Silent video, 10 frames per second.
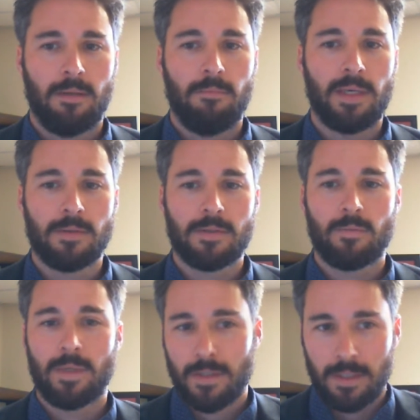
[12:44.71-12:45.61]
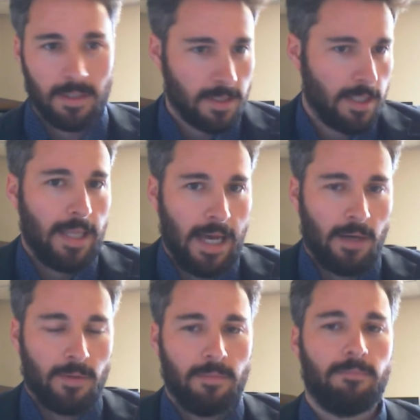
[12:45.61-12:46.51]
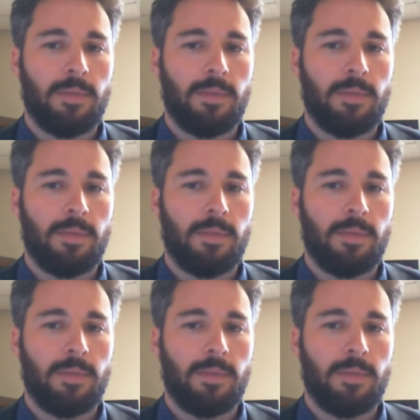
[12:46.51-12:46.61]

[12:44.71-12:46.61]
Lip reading: meals, which is allowed,